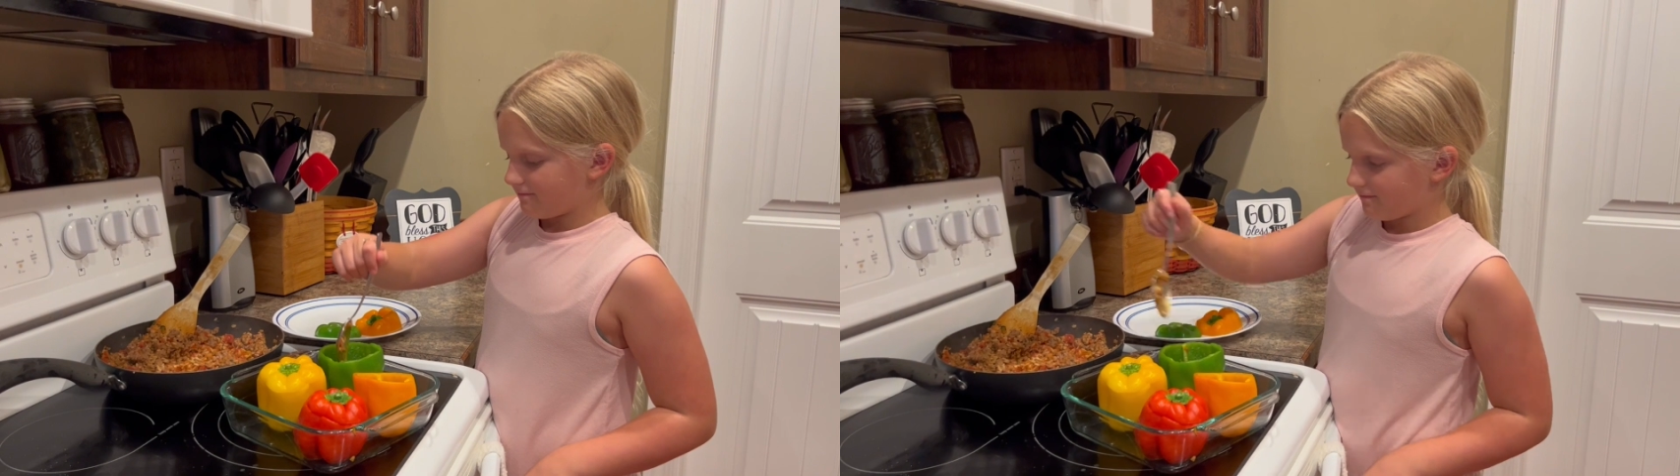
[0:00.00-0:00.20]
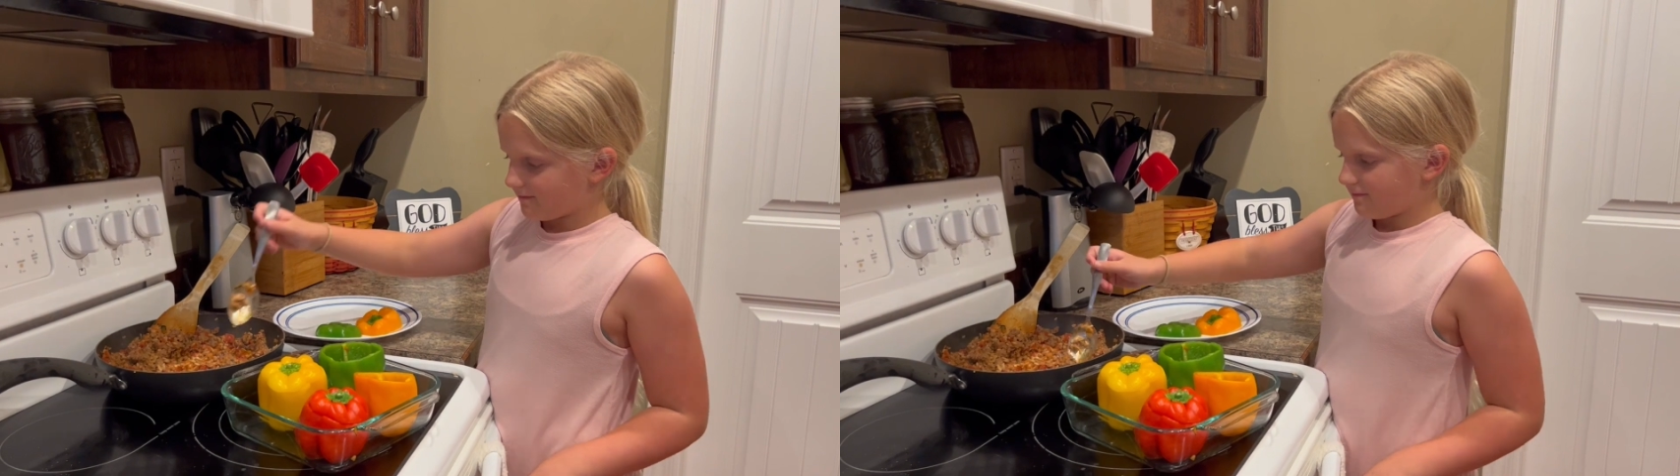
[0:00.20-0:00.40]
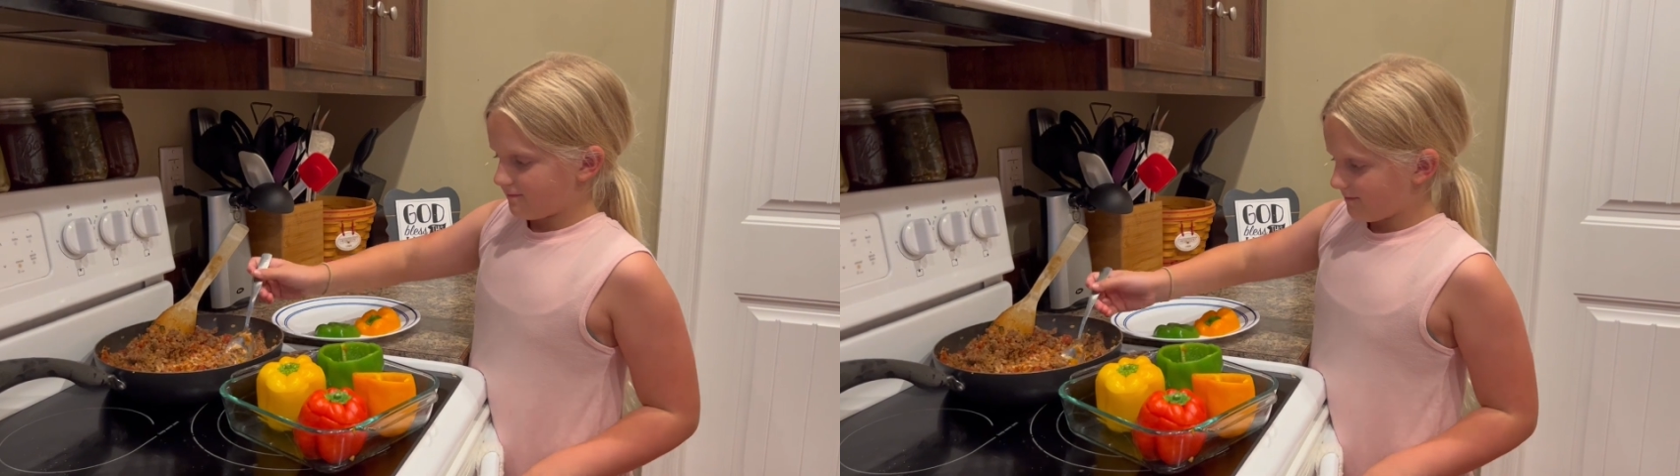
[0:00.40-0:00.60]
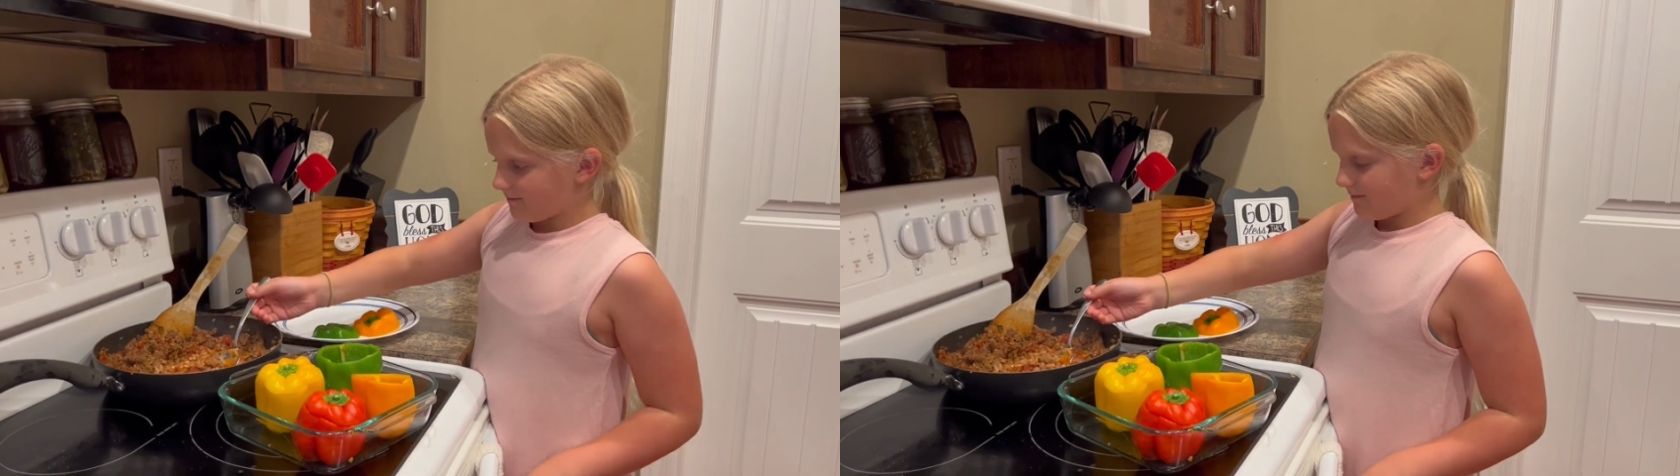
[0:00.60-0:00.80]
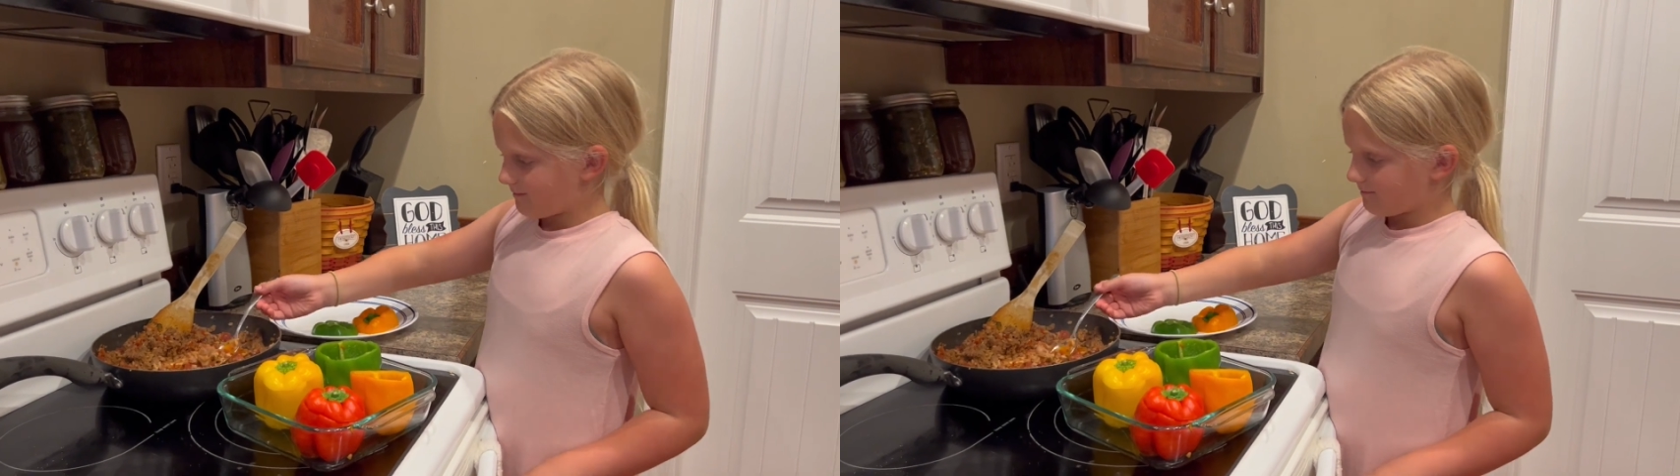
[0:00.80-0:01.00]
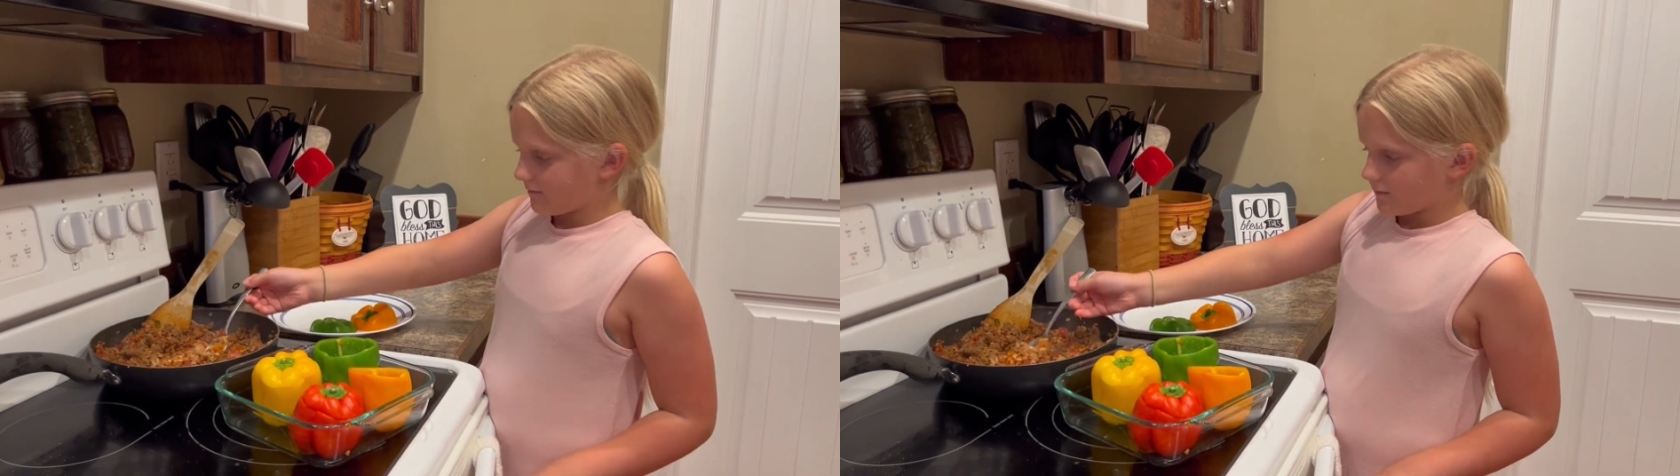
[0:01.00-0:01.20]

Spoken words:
all the peppers.